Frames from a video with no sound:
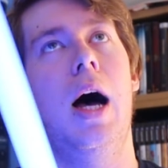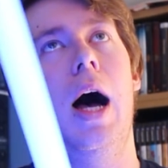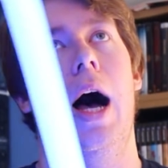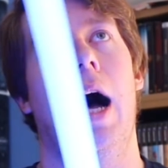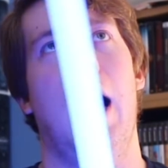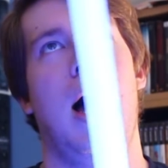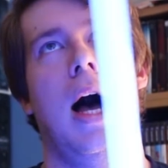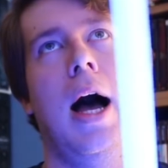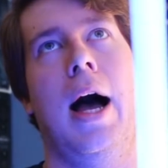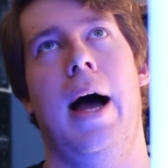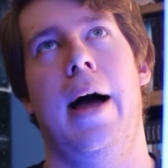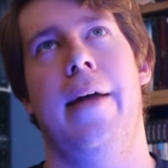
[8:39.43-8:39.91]

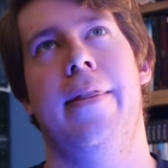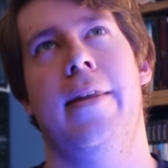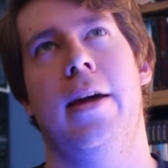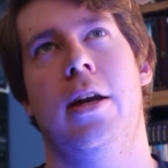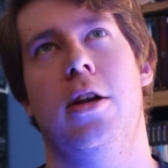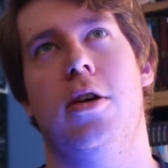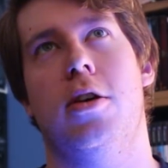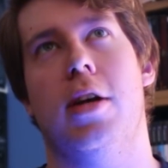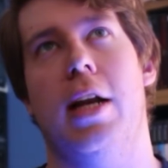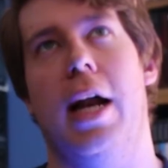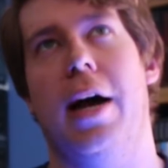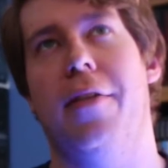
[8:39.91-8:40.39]
And
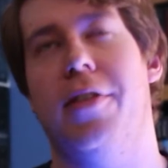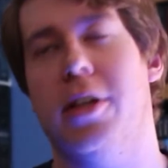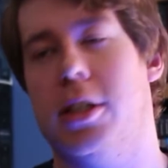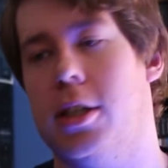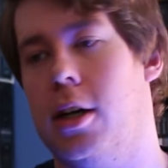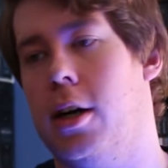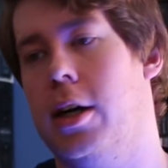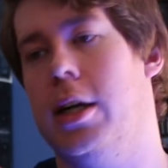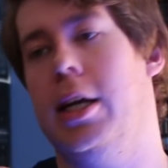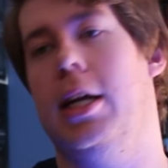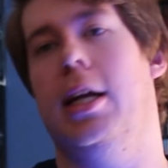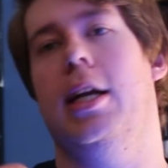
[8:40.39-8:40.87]
then you can have a
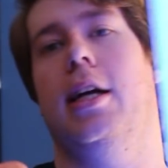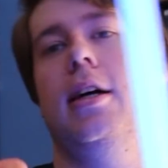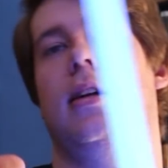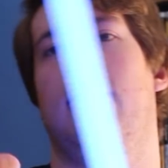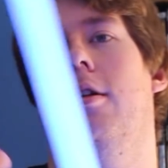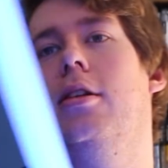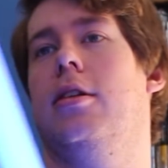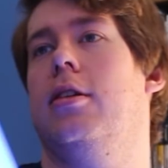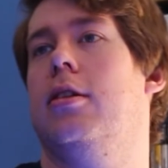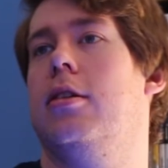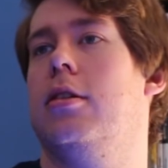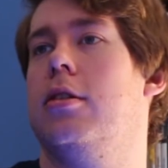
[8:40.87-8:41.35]
tiny
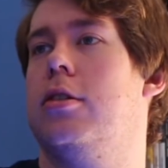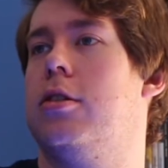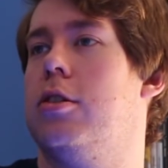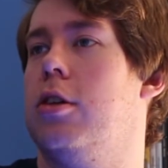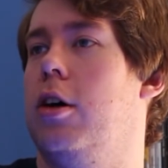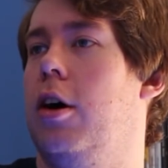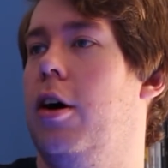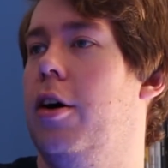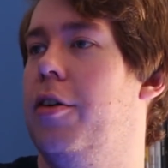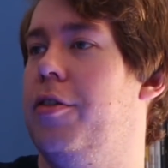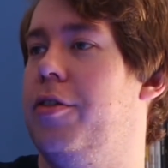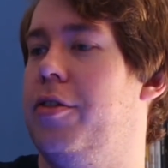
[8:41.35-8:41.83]
little
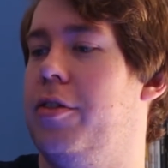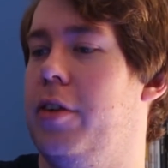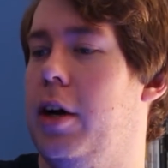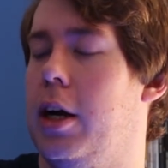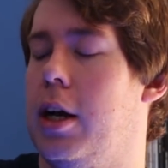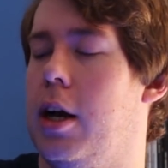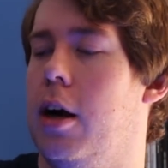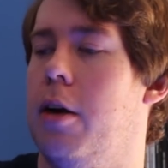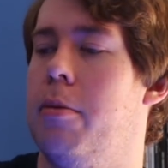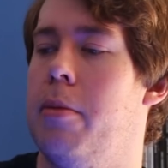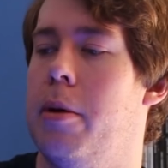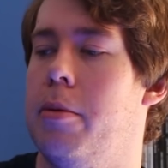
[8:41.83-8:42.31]
sort of,
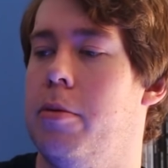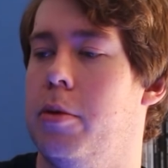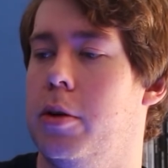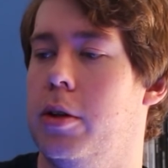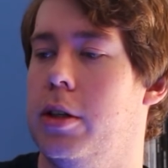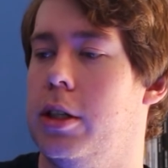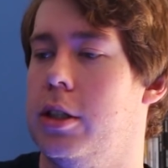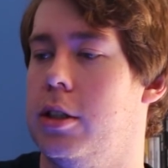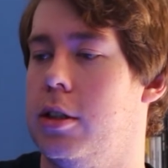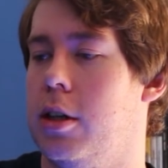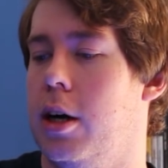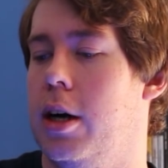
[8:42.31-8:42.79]
I can't remember
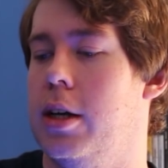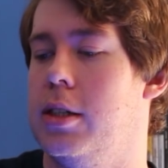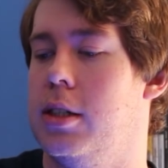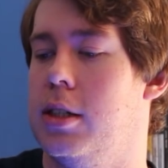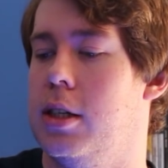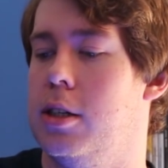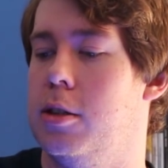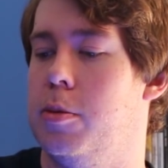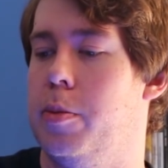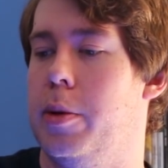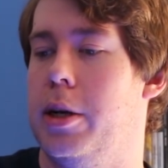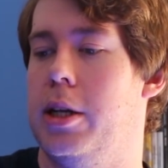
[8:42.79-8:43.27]
what the size
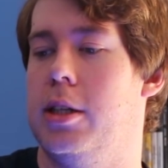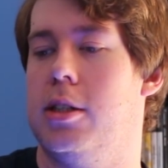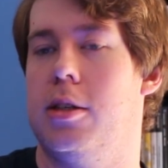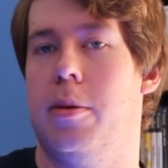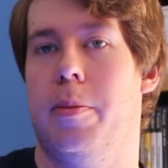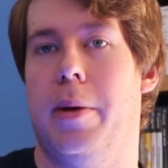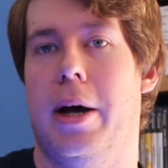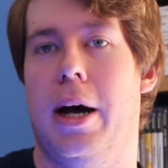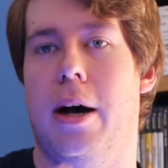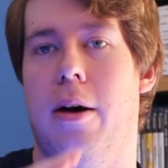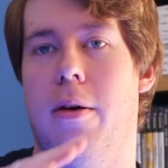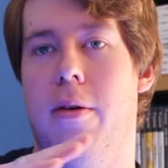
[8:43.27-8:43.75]
is, but it's
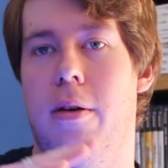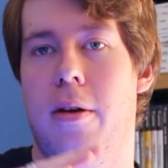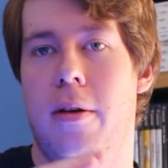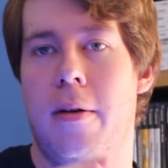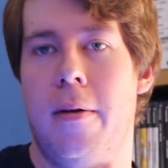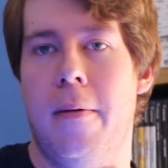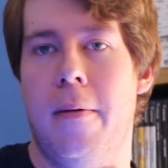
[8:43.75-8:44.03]
about